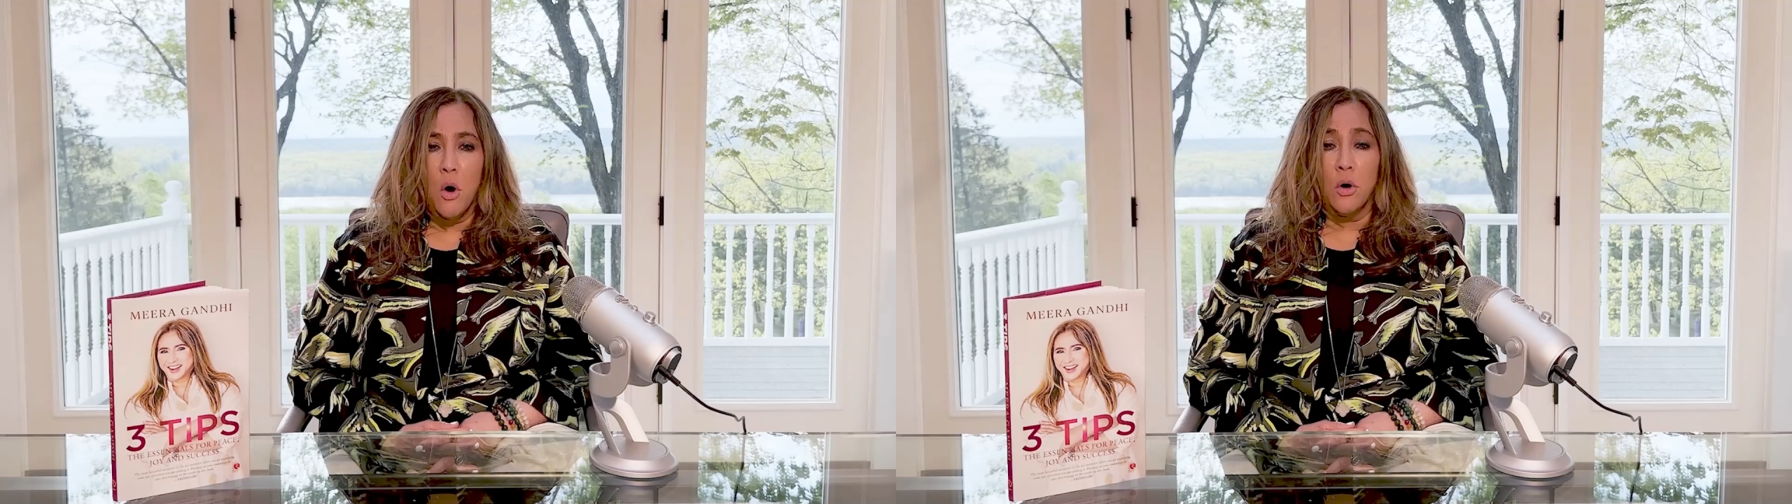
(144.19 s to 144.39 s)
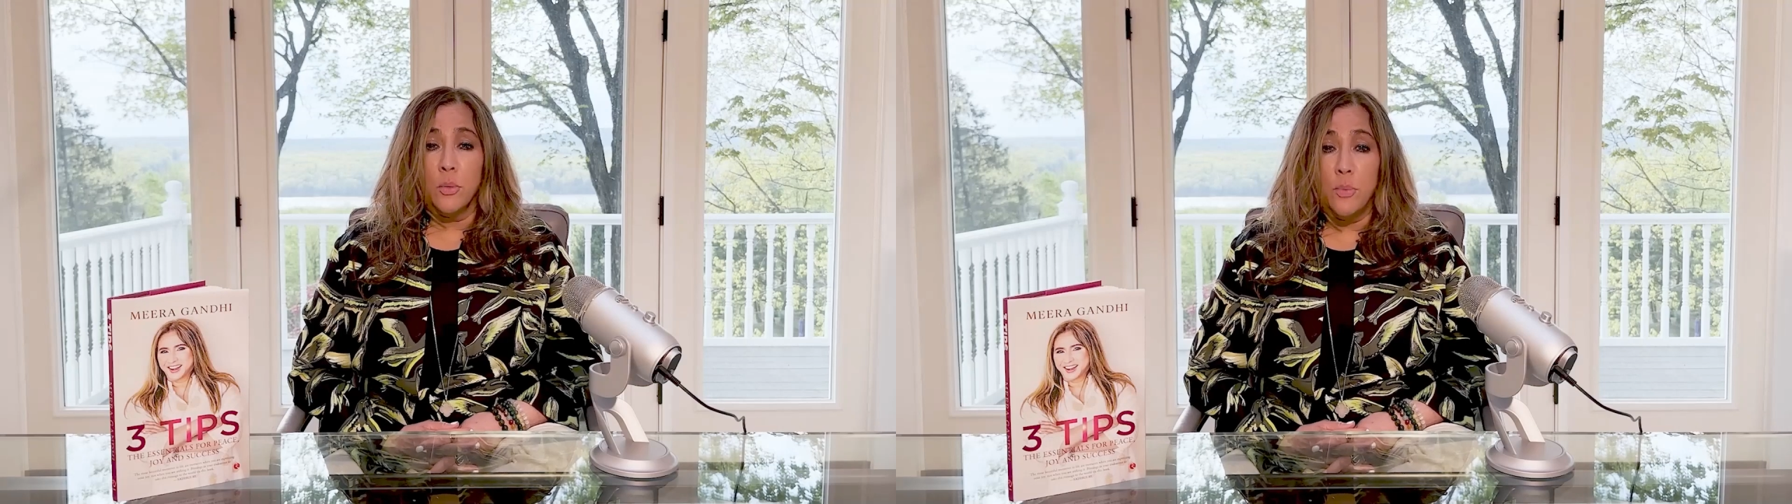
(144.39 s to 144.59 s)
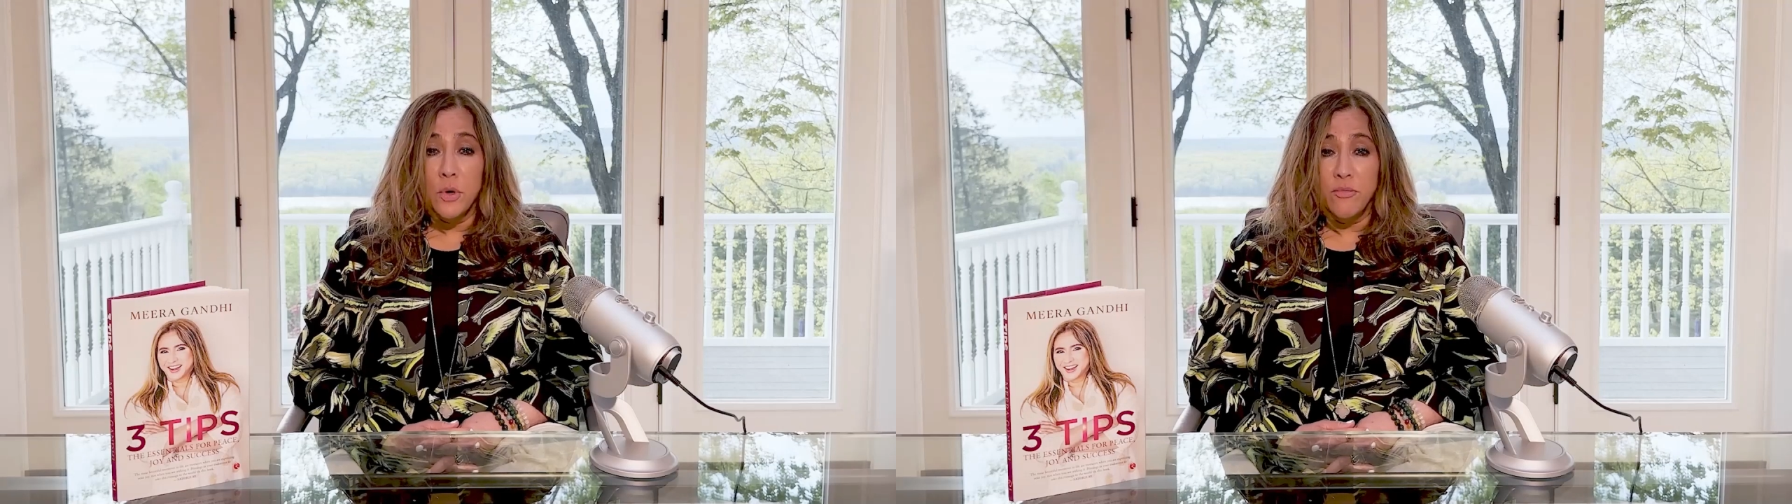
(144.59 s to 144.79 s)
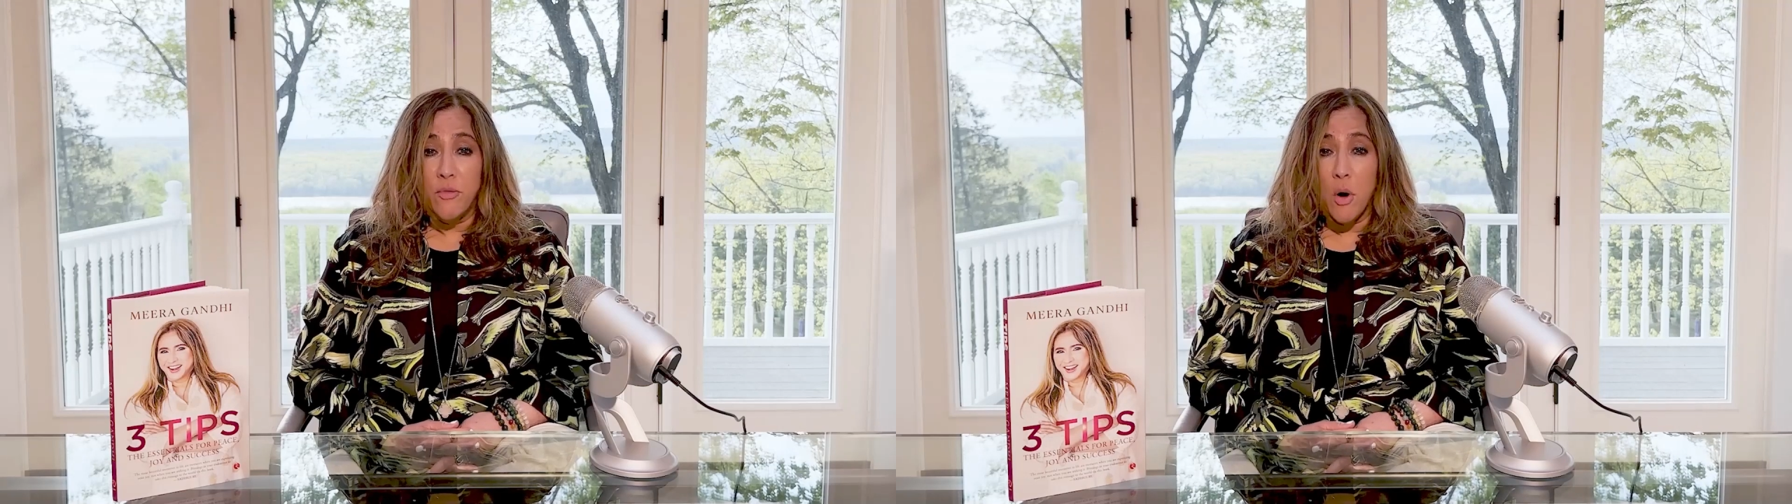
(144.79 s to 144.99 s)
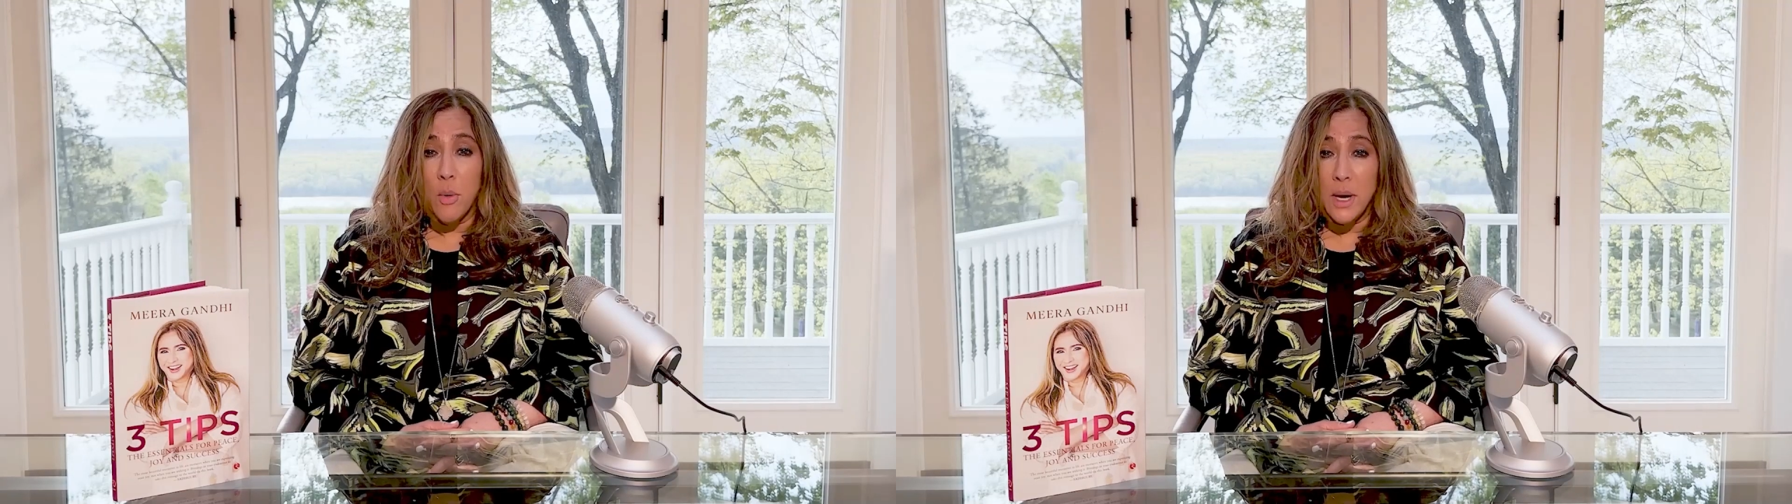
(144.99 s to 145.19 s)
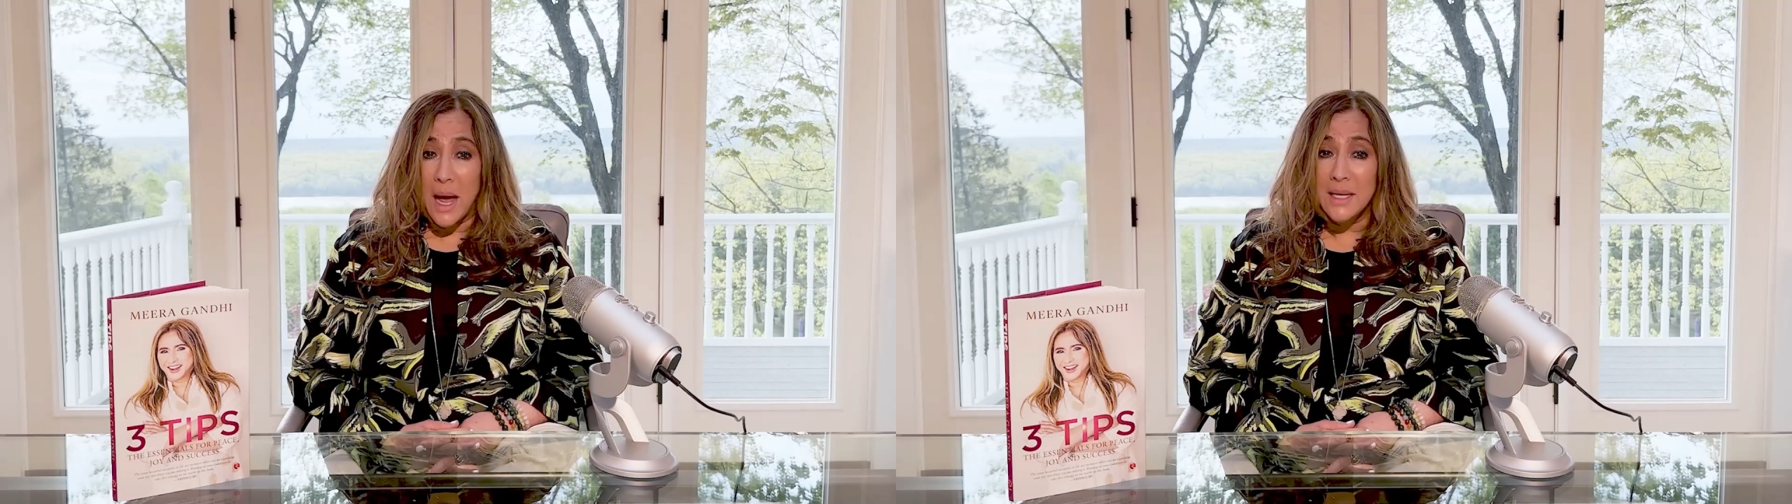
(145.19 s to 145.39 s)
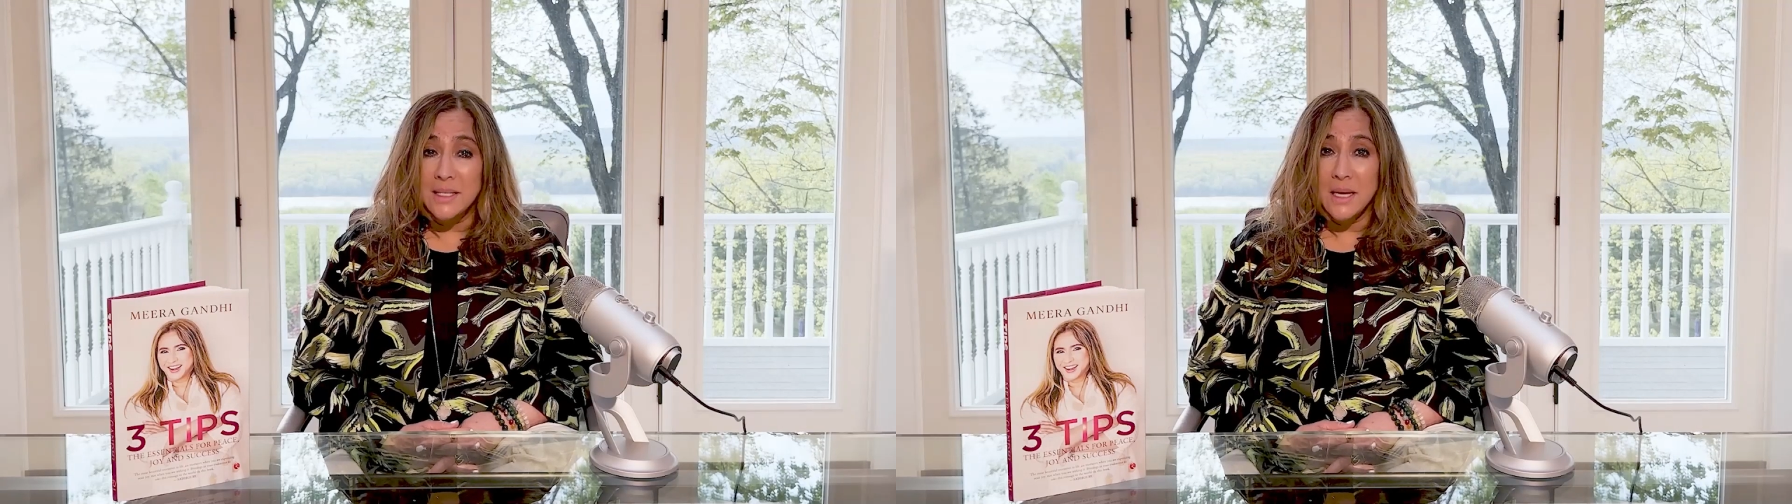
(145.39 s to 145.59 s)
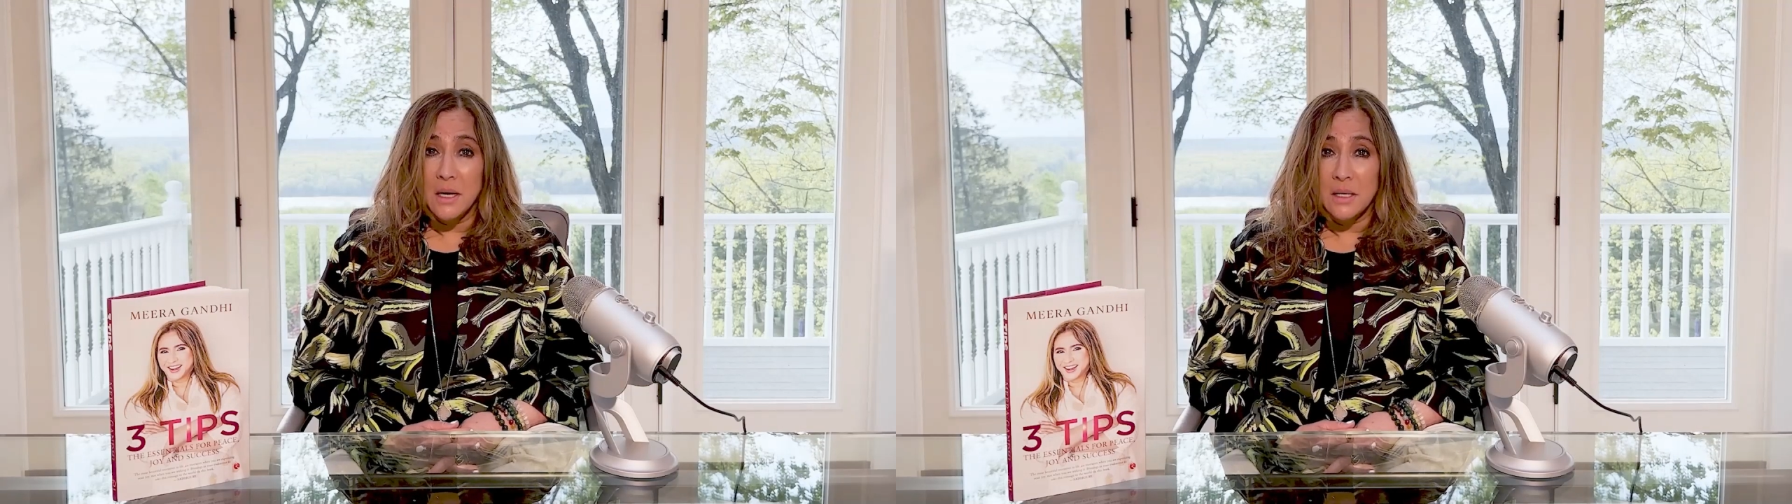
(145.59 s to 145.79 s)
or to put forward
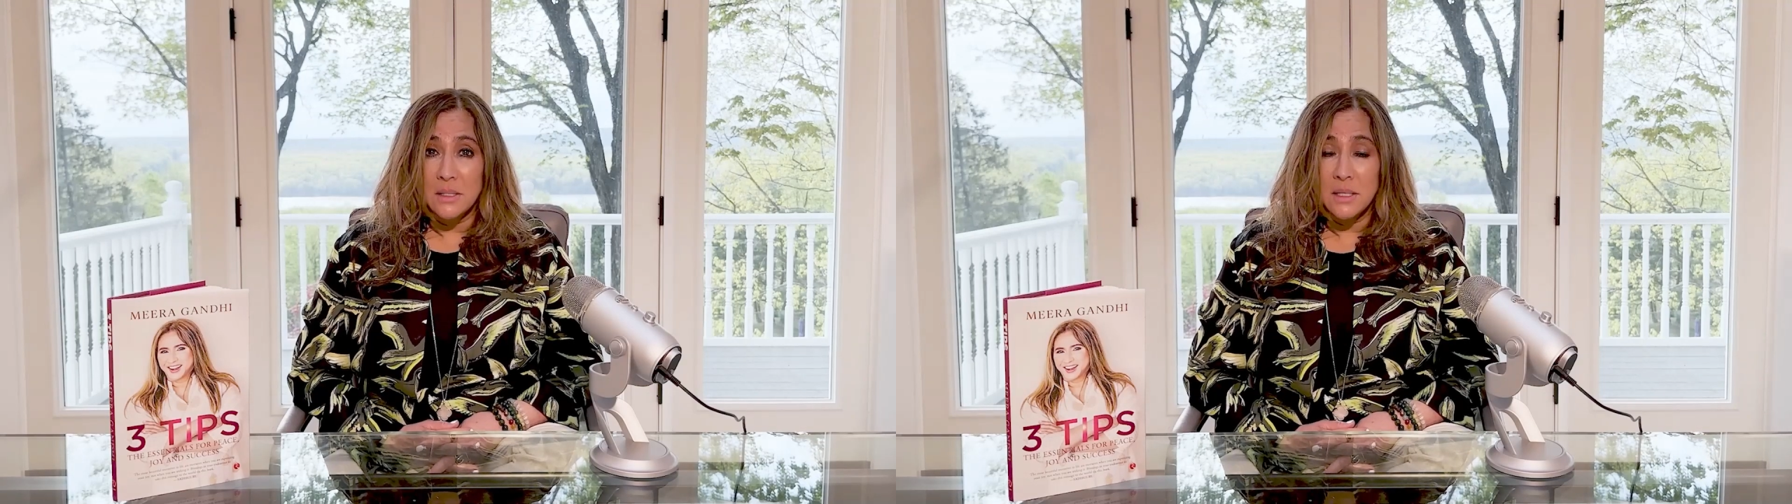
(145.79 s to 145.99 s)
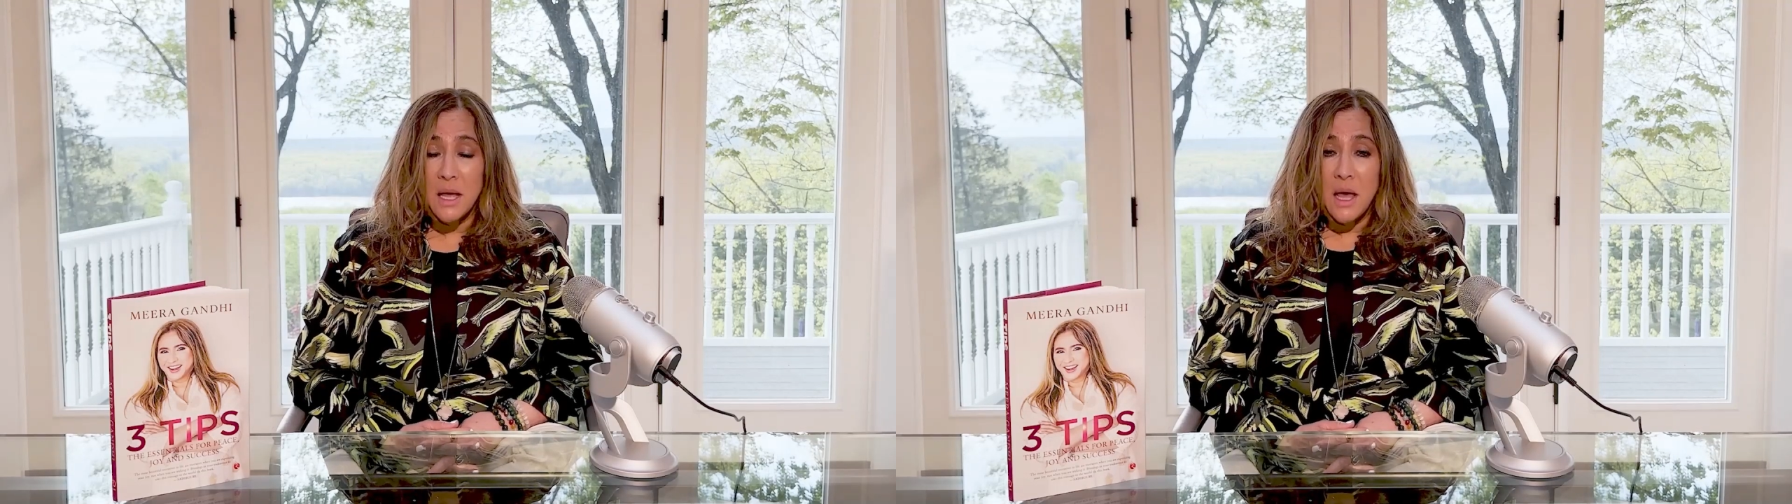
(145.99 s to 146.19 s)
ideas